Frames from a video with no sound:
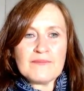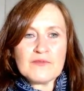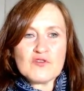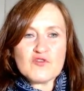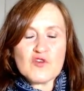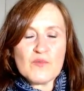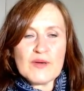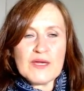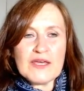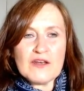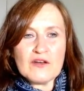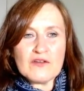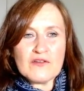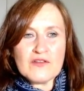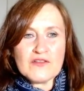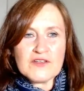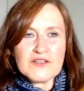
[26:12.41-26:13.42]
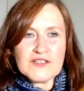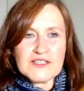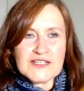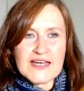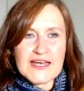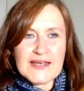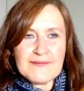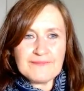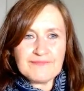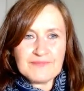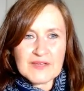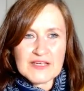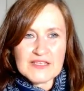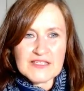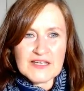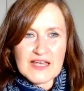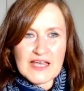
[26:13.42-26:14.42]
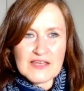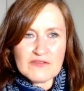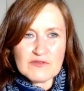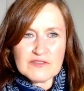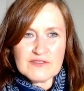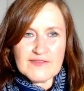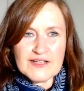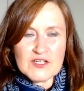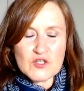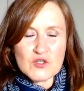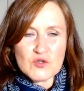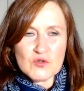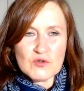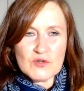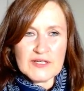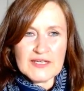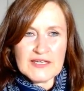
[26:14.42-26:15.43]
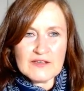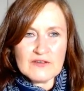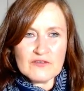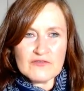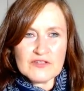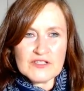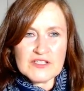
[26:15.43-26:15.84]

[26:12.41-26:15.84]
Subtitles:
drop-in on Thursday at St Catherine's Village Hall in Guildford.